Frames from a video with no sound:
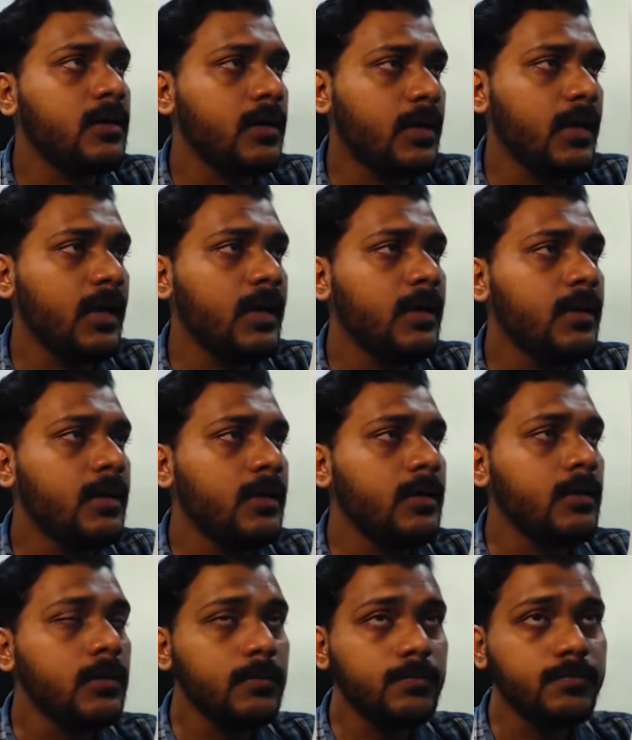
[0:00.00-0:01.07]
Okay,
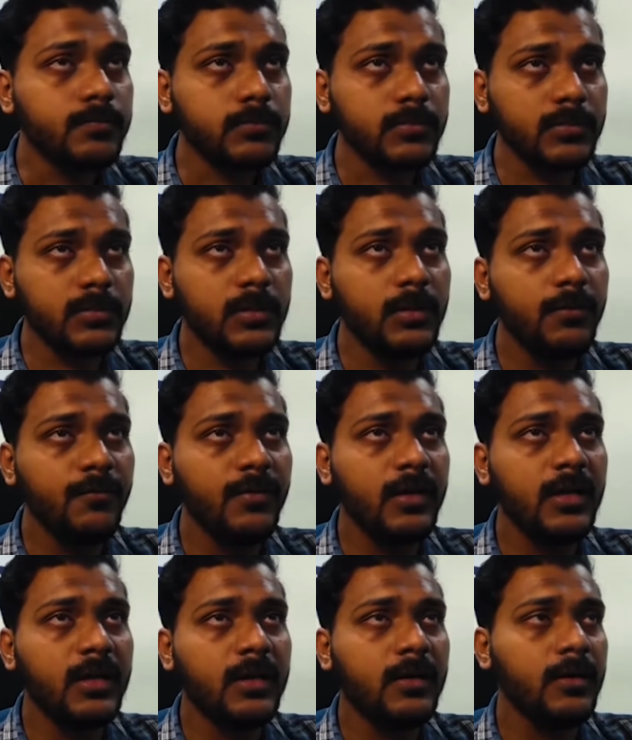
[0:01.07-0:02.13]

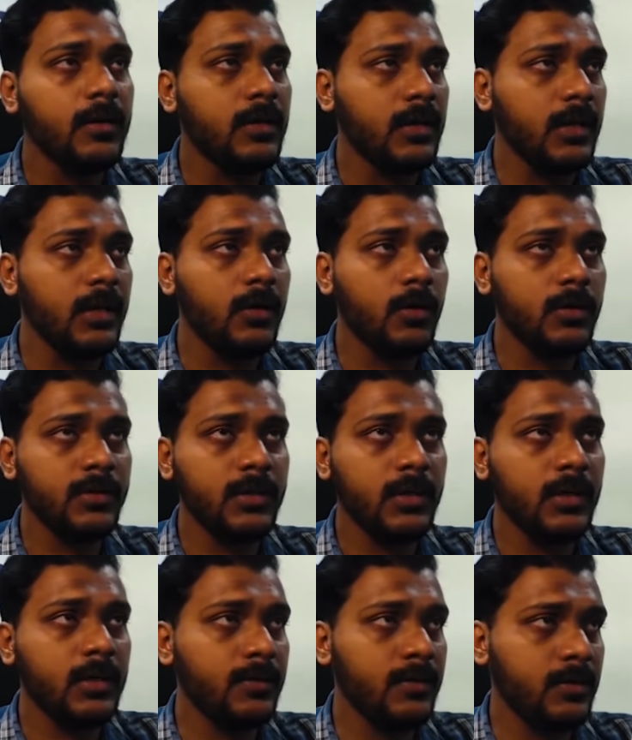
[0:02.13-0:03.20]
we'll click on
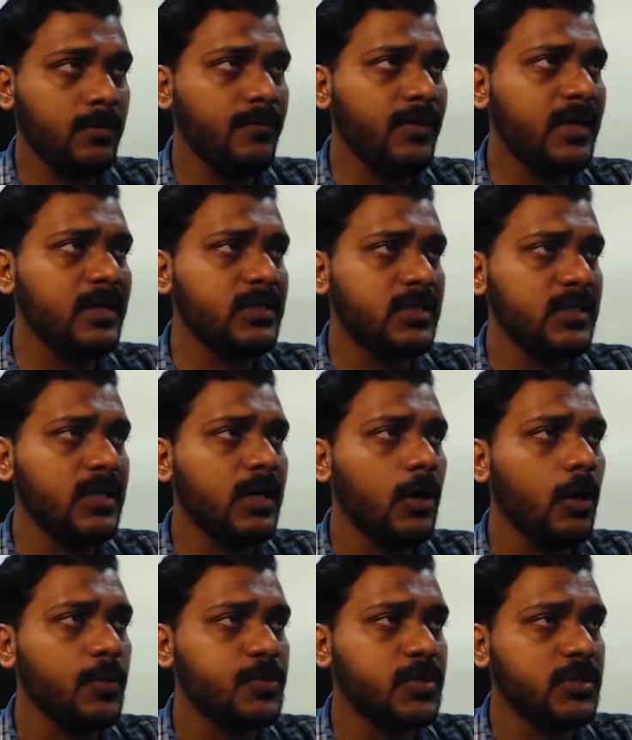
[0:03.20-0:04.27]
we can see the
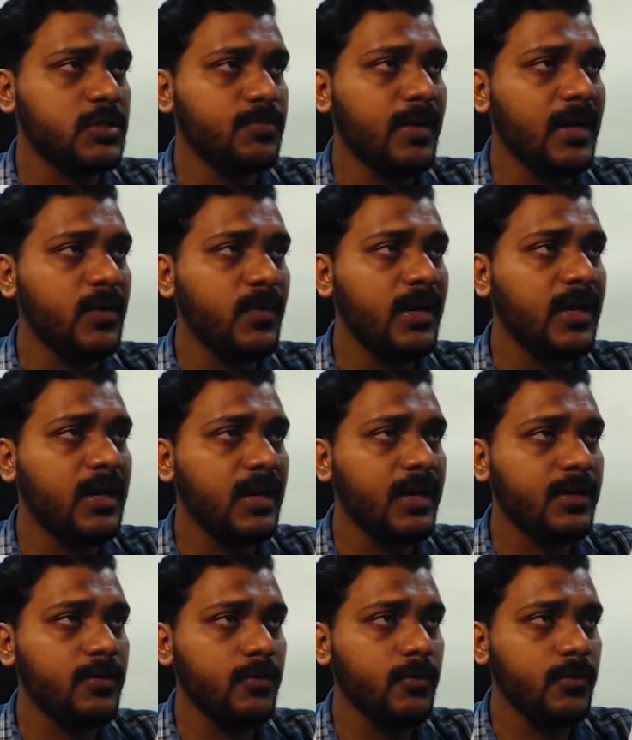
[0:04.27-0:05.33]
options, manually
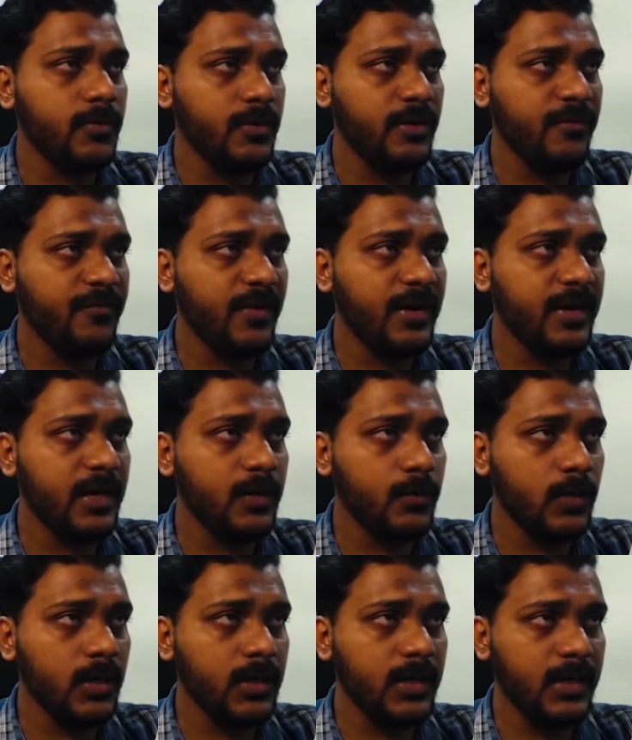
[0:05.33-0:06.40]
connect to UniFi
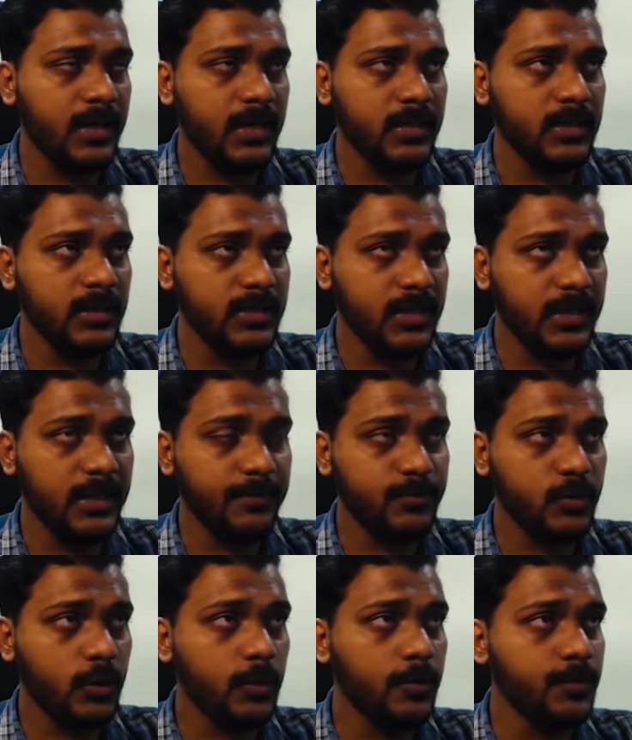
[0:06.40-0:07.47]
network and other setup
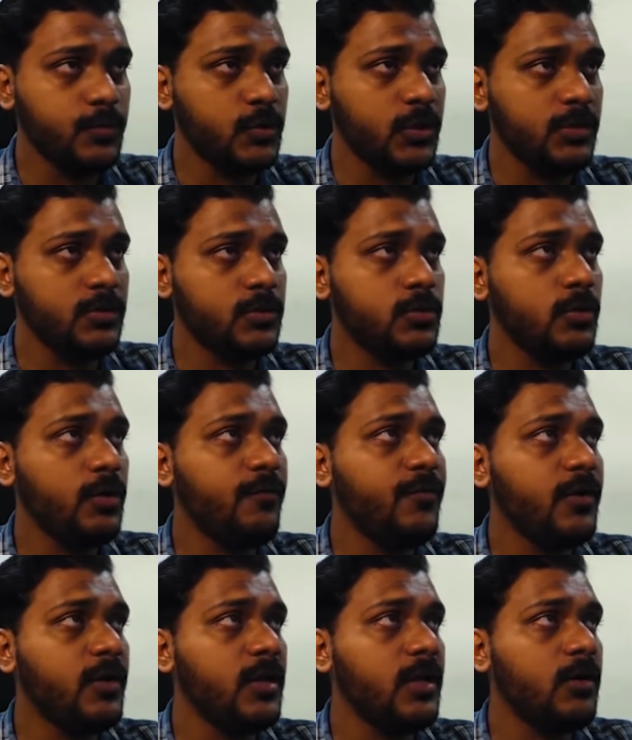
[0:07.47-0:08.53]
options. So if
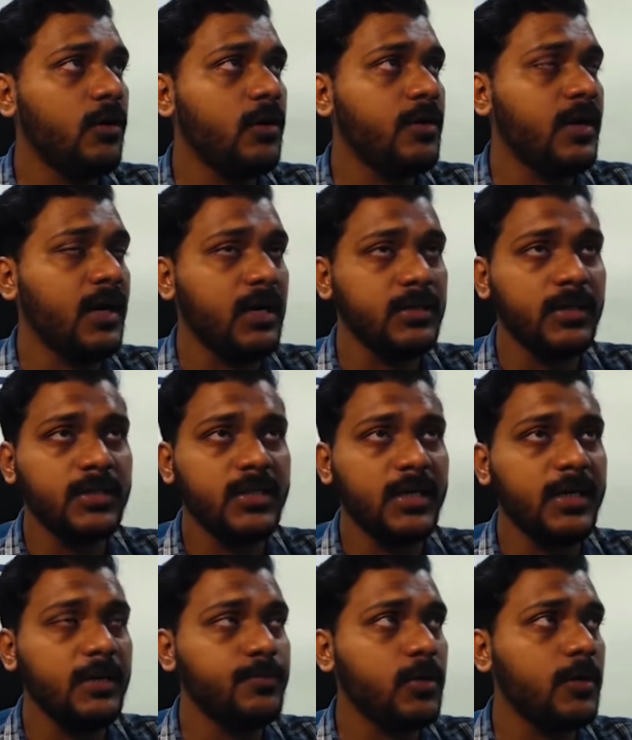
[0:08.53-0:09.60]
you click on other
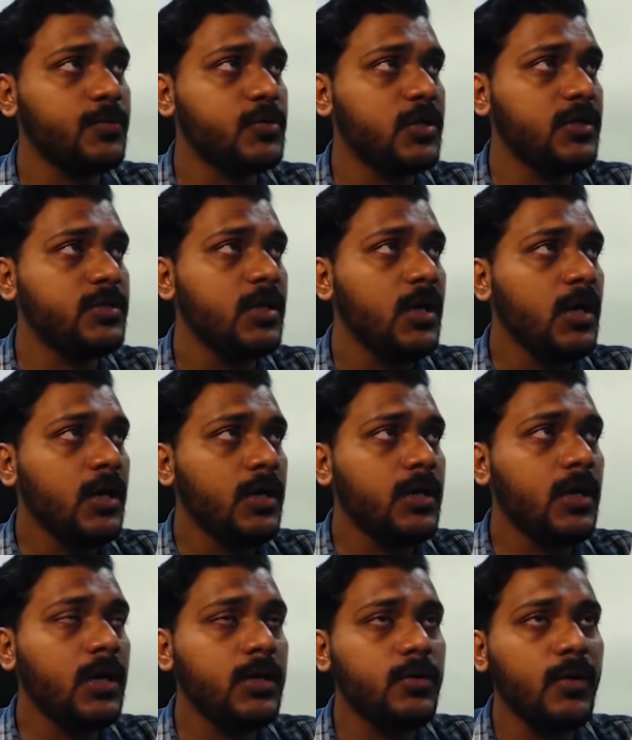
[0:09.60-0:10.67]
setup options,
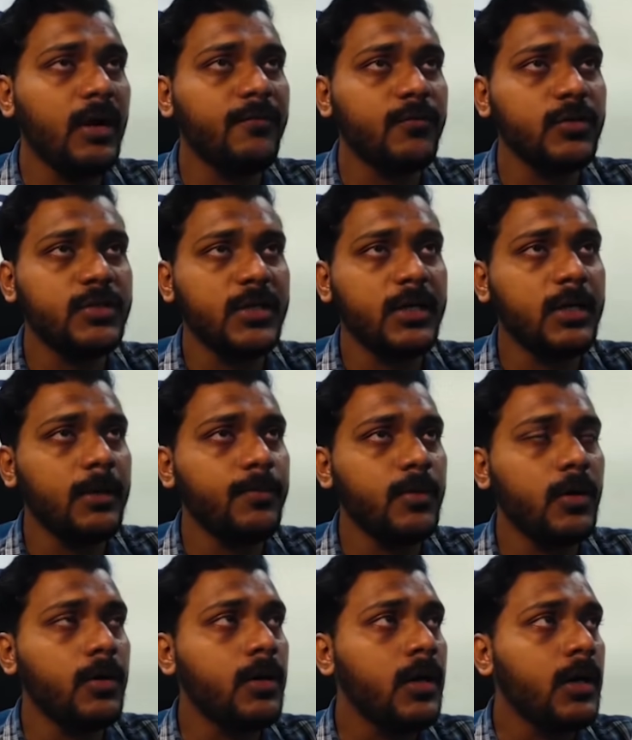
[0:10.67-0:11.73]
here you have to set up
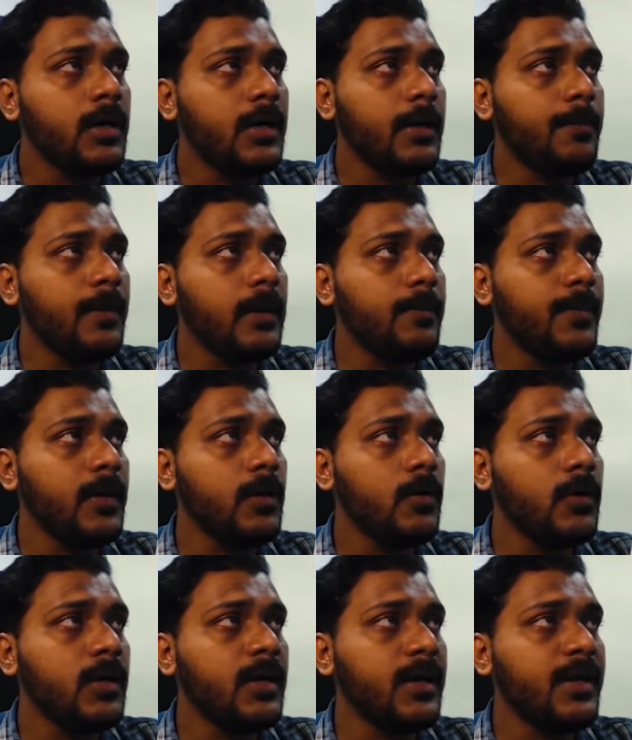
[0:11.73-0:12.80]
your triple
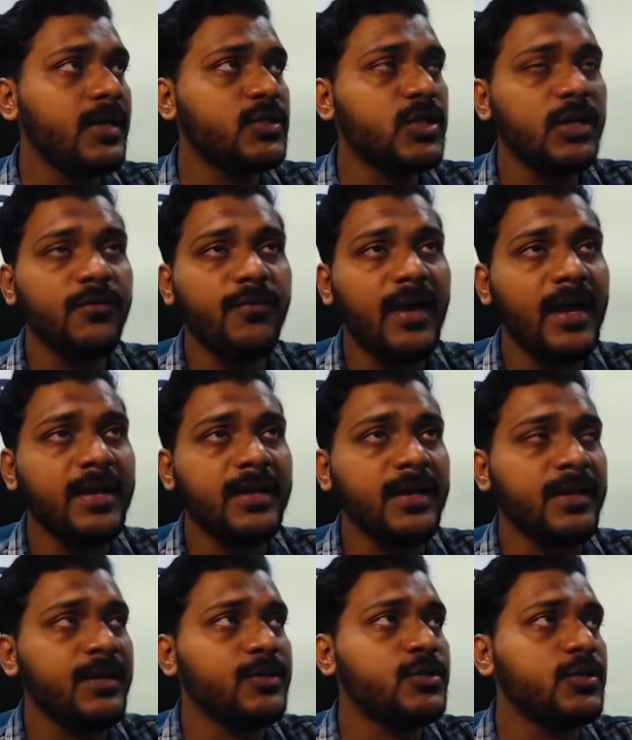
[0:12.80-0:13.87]
PoE connection, WAN
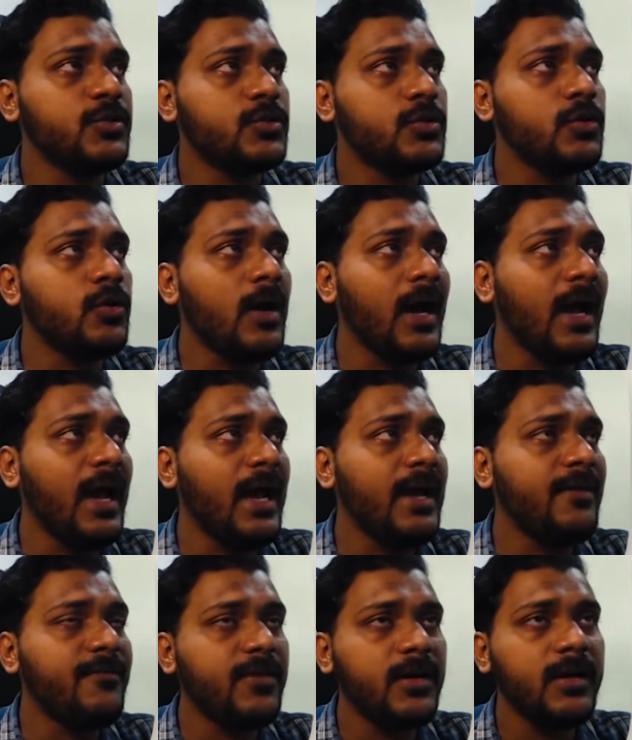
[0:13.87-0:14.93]
connection. So I
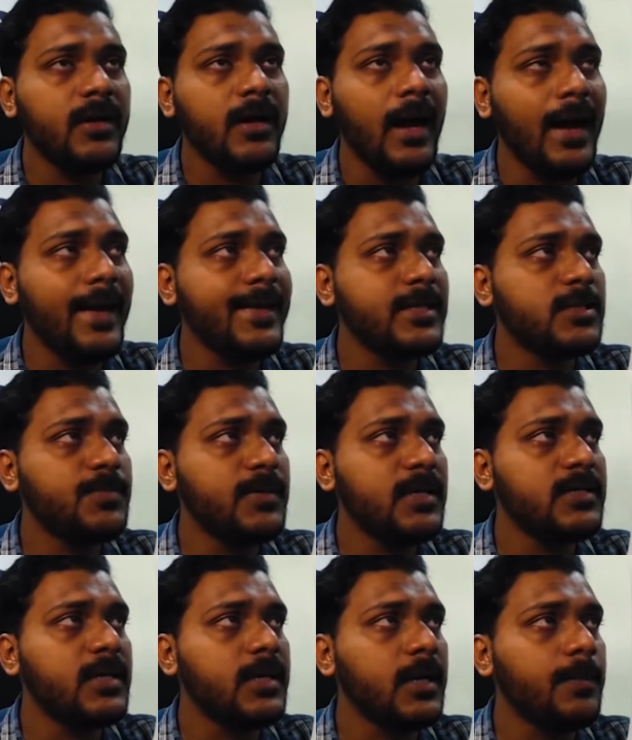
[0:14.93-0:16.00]
have ISP
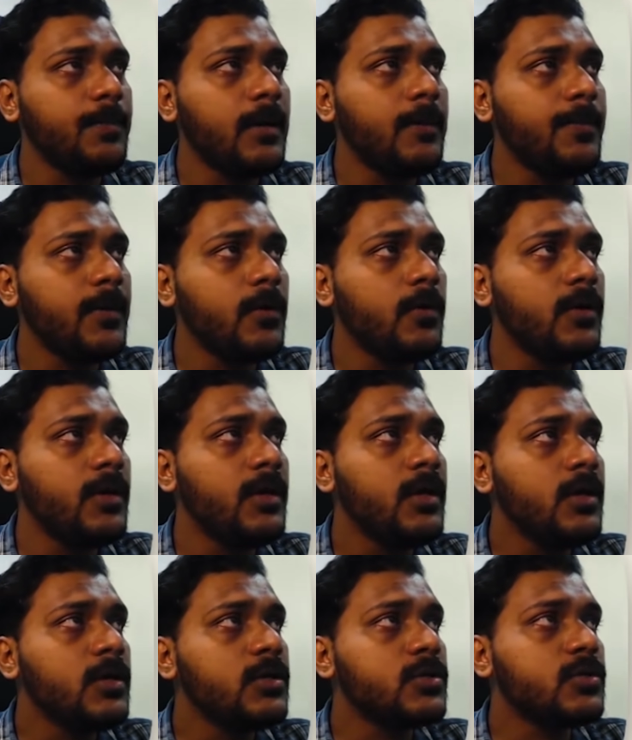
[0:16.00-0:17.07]
as a triple PoE,
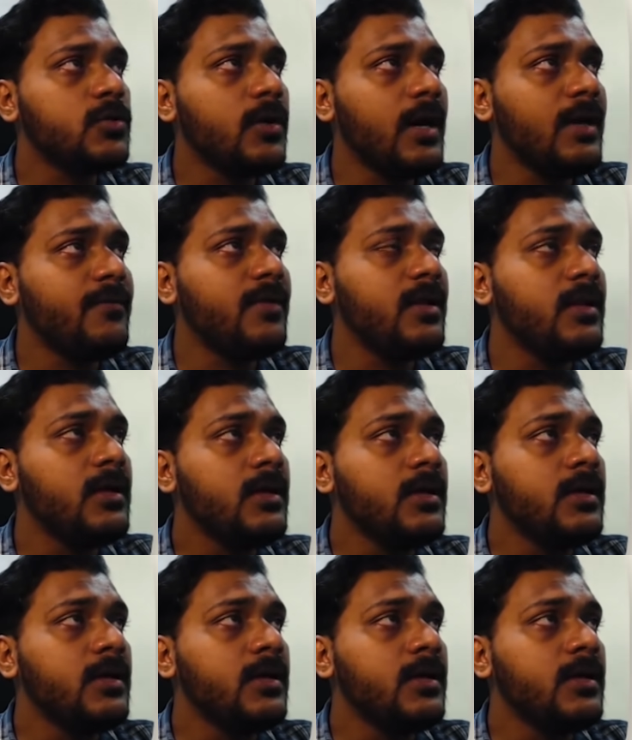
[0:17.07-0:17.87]
so I will